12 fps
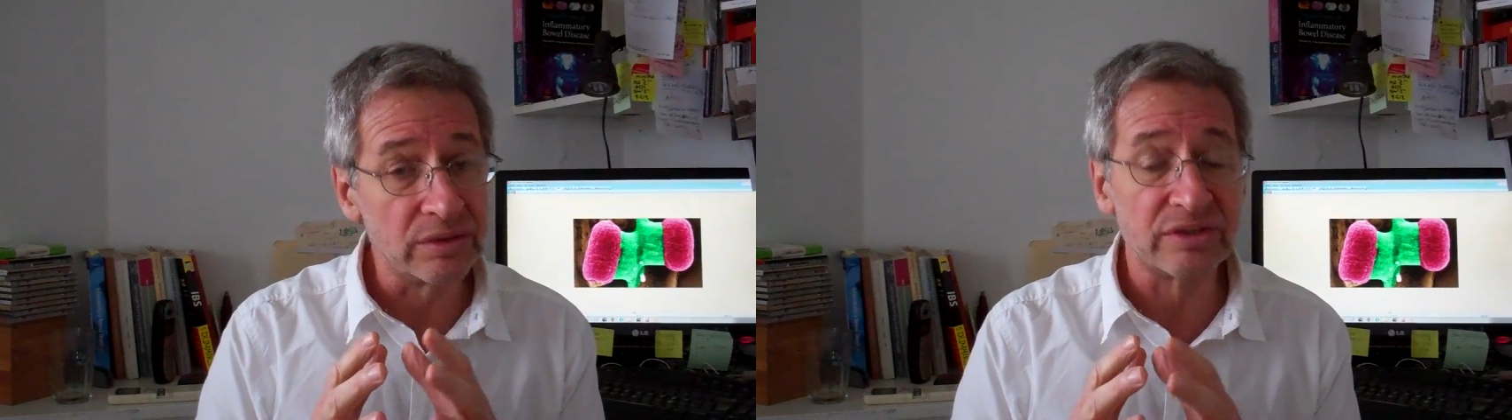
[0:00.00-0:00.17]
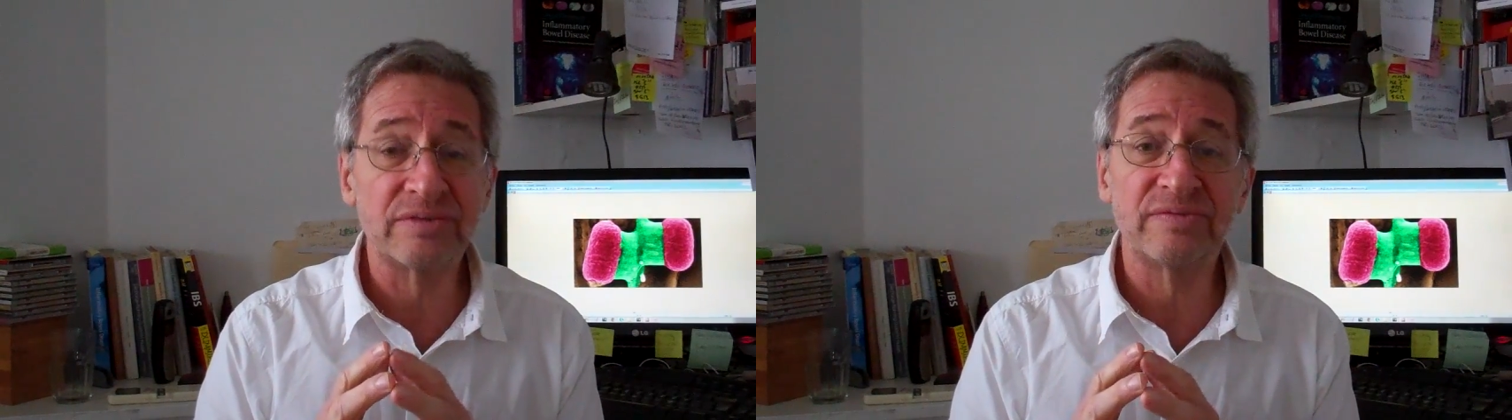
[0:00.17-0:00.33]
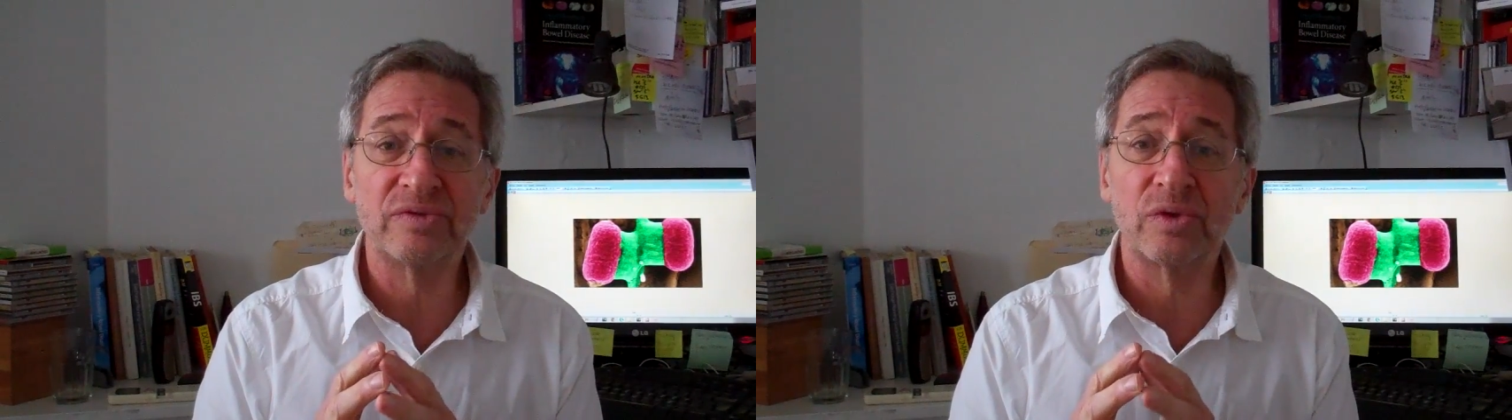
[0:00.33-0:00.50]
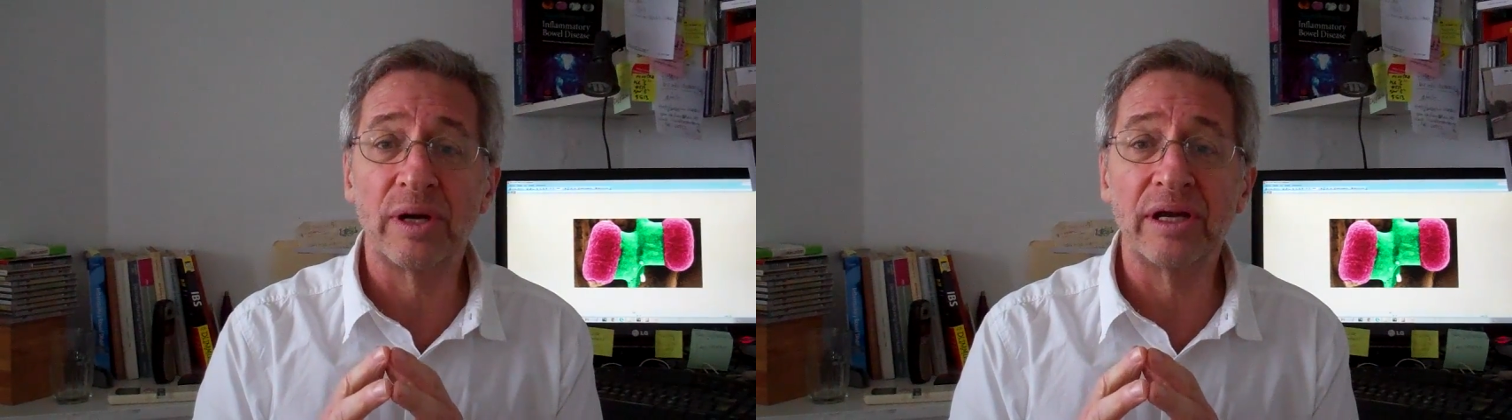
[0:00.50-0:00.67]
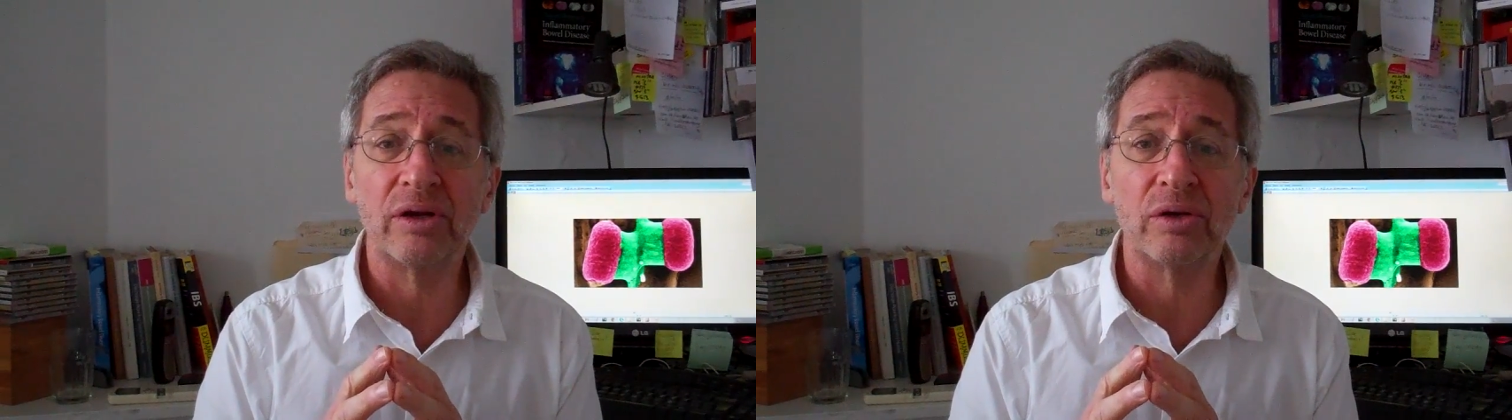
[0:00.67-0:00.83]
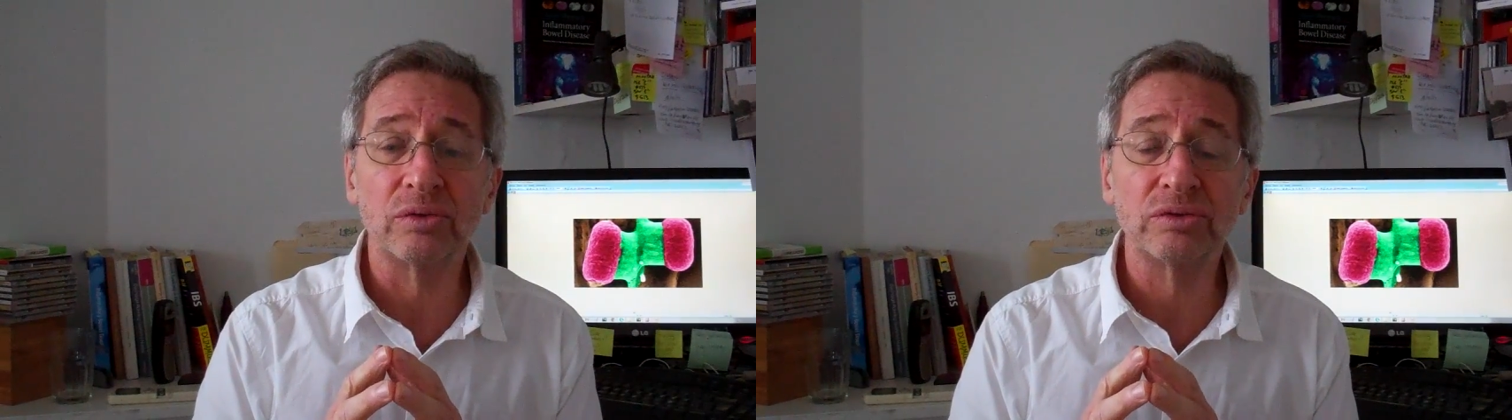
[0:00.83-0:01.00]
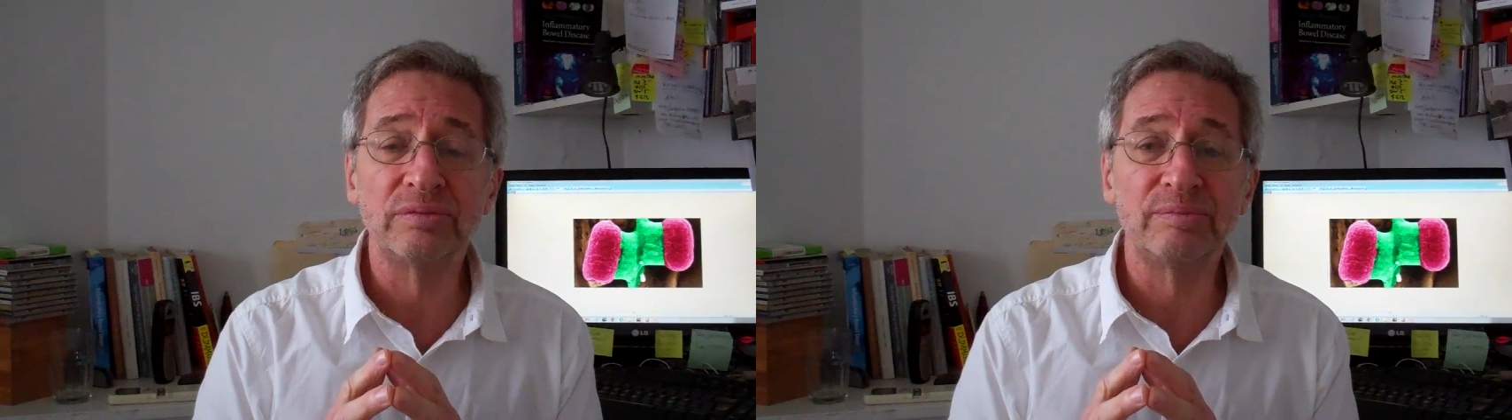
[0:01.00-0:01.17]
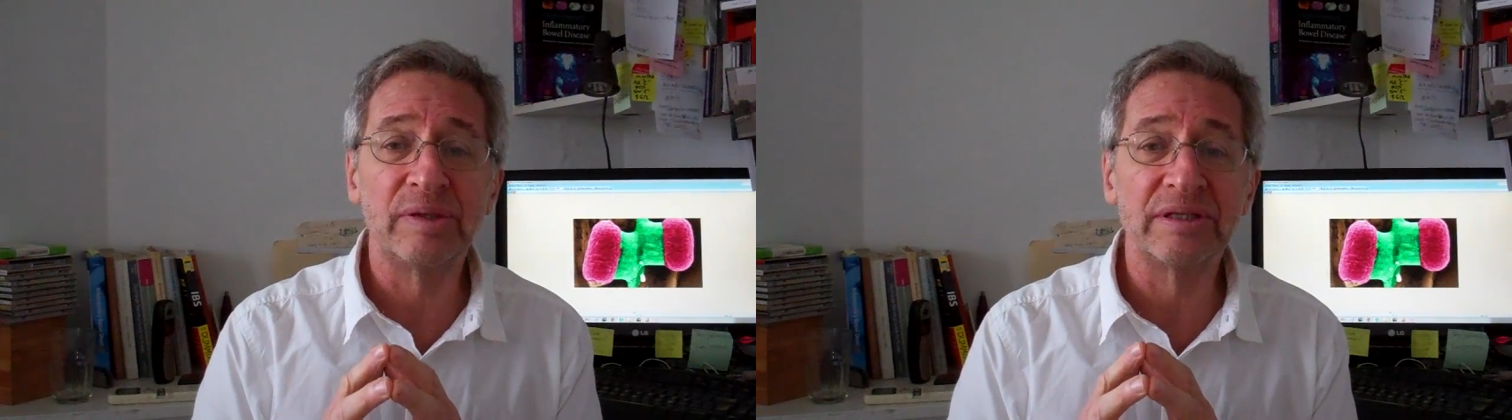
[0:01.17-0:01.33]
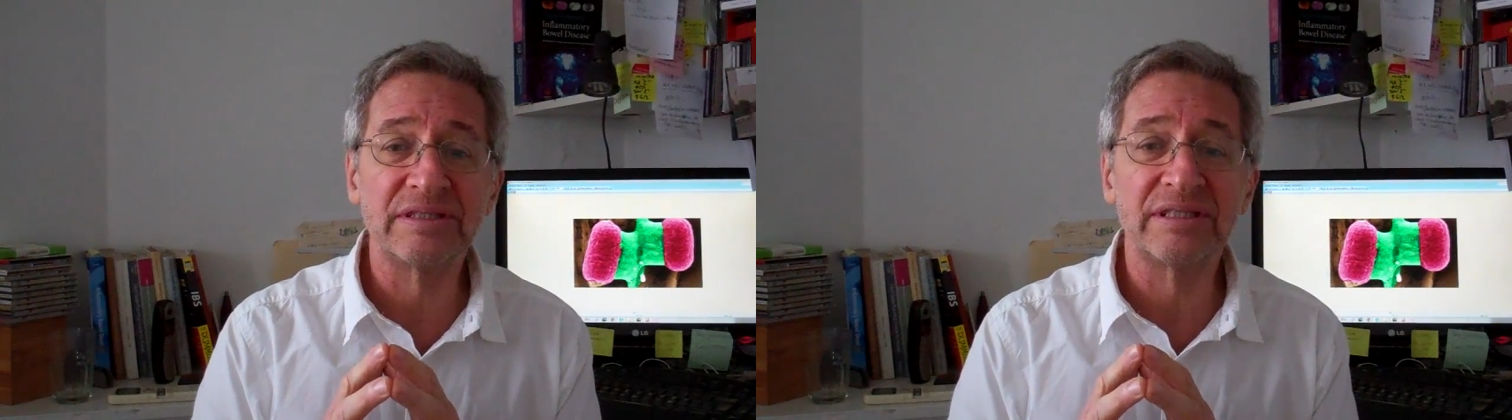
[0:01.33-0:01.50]
it's quite old,
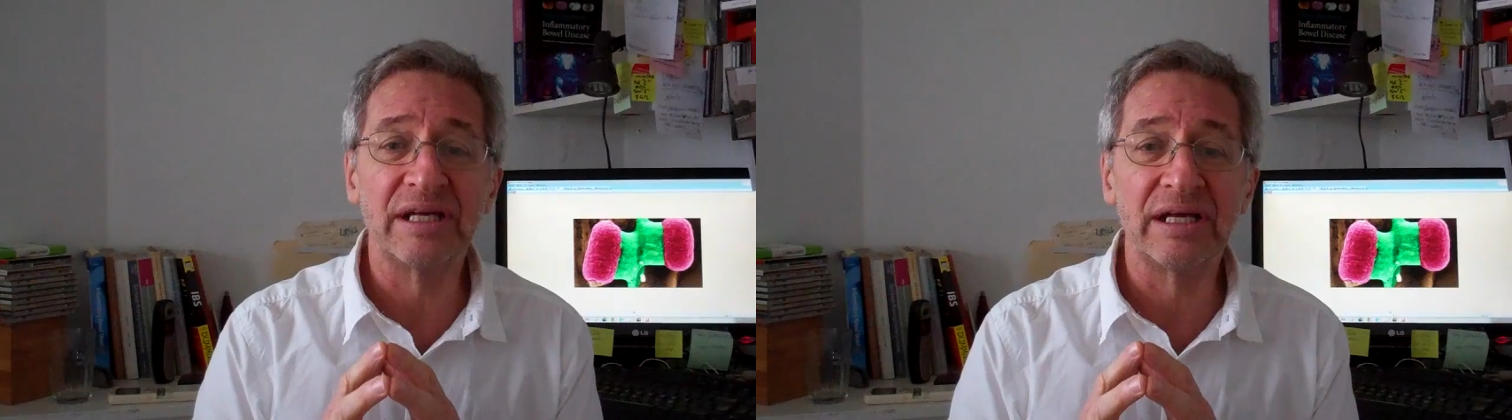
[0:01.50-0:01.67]
but